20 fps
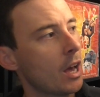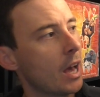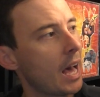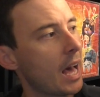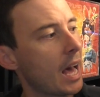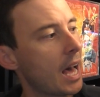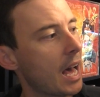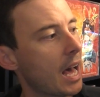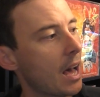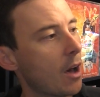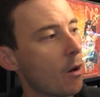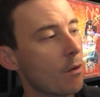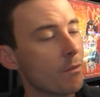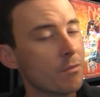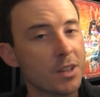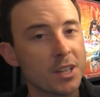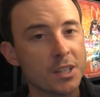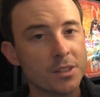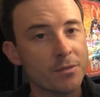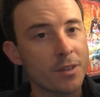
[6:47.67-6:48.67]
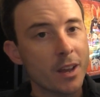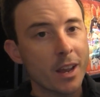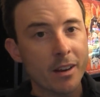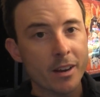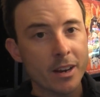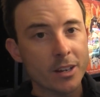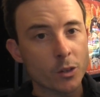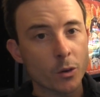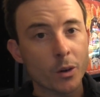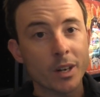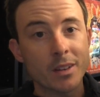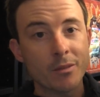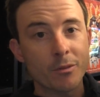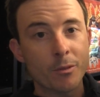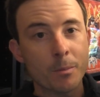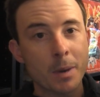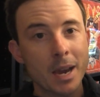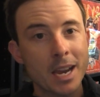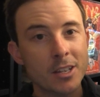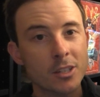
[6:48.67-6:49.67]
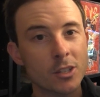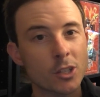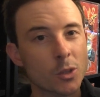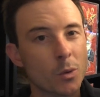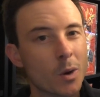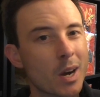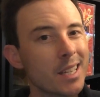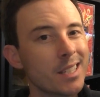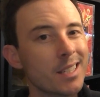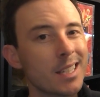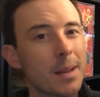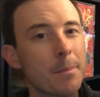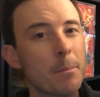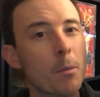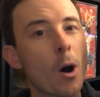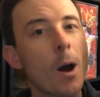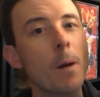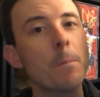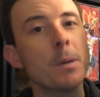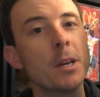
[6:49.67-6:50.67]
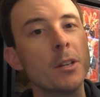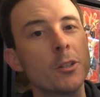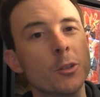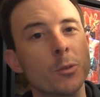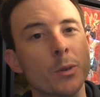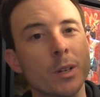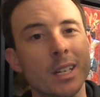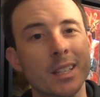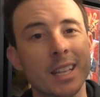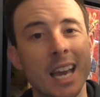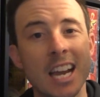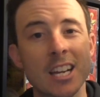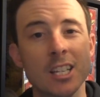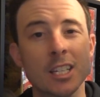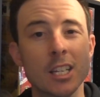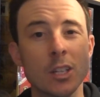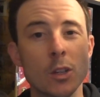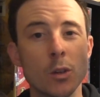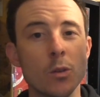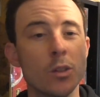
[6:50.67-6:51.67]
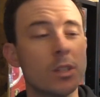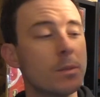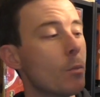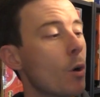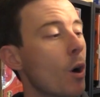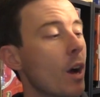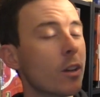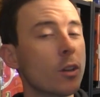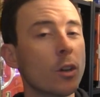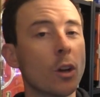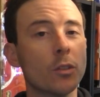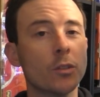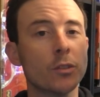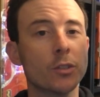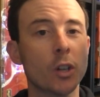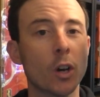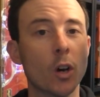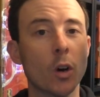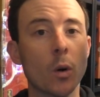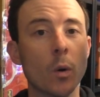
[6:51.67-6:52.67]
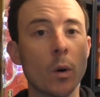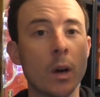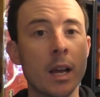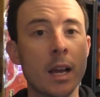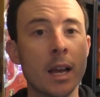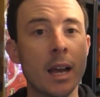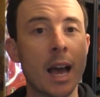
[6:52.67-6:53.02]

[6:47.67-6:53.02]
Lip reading: of this variant or any information, so I sent my picture in, and they actually used my console